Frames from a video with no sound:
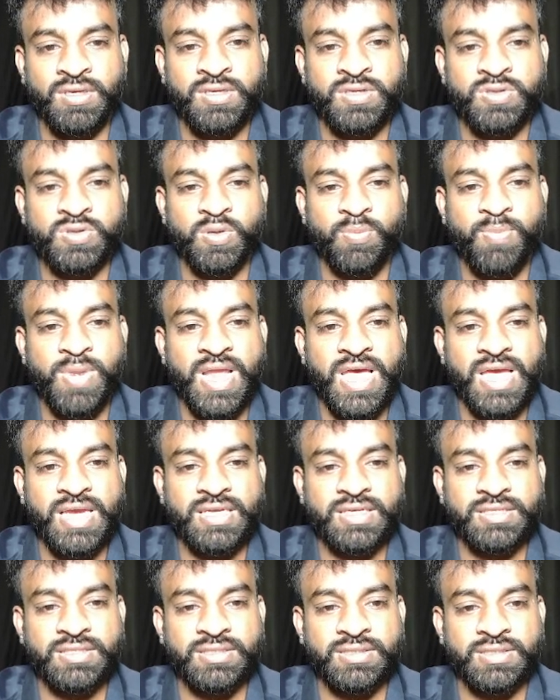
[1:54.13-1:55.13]
So
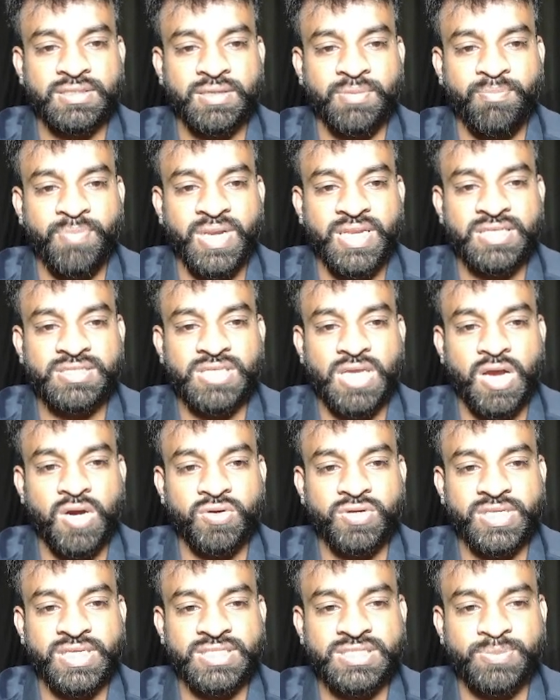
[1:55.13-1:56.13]
black brings
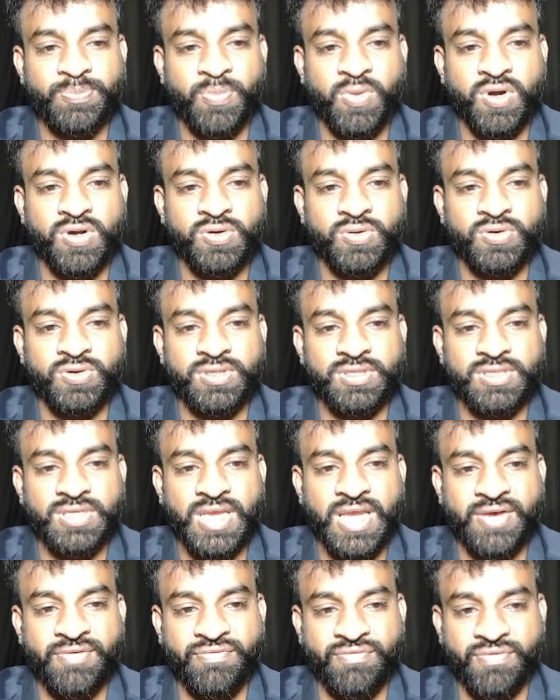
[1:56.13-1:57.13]
out his pawn to
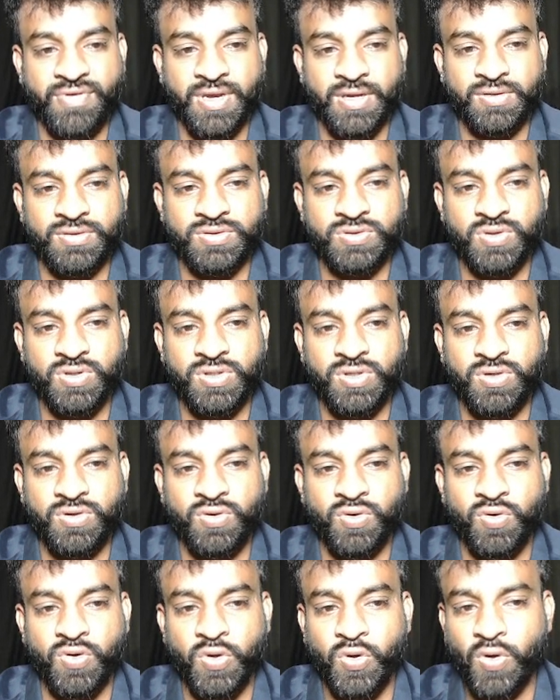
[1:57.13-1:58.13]
f5. So
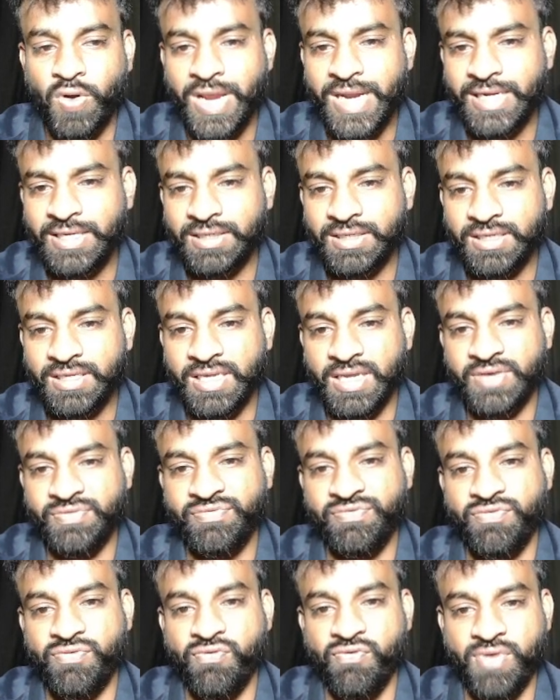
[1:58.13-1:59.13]
you write
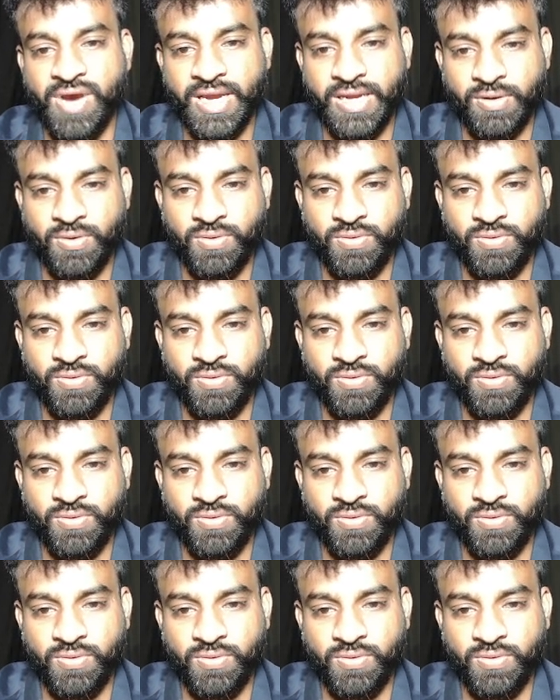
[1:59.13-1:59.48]
f5.